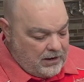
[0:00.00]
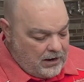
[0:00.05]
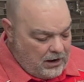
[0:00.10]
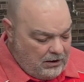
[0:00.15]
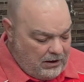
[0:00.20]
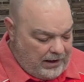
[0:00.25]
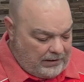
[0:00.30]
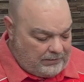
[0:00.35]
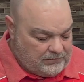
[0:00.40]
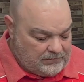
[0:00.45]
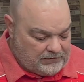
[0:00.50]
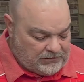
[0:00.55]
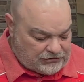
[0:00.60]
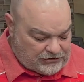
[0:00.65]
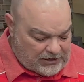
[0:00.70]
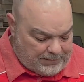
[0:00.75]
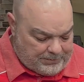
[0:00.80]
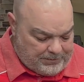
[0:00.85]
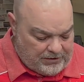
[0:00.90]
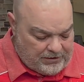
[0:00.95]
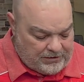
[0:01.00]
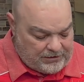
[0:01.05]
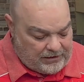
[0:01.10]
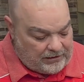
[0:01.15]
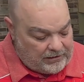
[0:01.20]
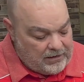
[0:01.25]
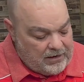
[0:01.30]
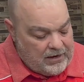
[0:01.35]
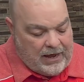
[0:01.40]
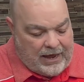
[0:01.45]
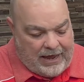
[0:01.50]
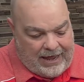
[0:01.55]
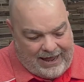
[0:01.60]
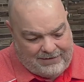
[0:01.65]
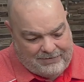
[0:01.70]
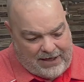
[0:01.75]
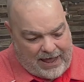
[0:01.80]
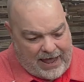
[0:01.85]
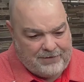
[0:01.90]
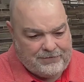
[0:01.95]
All right, let's chop an onion. I
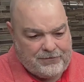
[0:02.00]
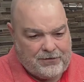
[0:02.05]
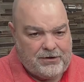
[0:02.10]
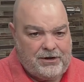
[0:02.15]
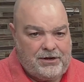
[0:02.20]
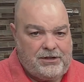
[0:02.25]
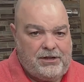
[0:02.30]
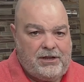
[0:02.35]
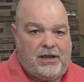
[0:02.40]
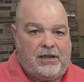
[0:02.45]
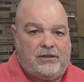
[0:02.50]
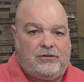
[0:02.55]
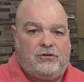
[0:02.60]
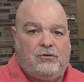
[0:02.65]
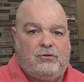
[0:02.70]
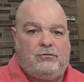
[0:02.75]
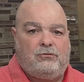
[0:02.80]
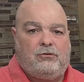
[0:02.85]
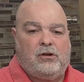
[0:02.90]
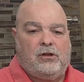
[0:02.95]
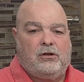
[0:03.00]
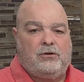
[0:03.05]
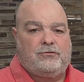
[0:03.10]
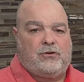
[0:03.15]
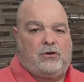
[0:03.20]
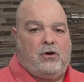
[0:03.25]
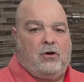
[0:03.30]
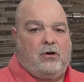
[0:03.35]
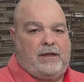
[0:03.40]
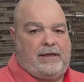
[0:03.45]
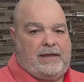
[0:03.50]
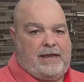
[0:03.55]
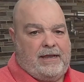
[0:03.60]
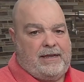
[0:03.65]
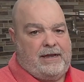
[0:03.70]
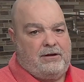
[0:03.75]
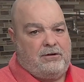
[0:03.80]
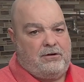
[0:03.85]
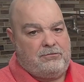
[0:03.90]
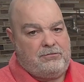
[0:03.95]
have half an onion and 2 cloves of garlic in
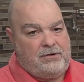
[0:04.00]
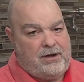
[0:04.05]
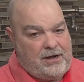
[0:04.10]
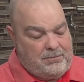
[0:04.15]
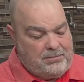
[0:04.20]
there already,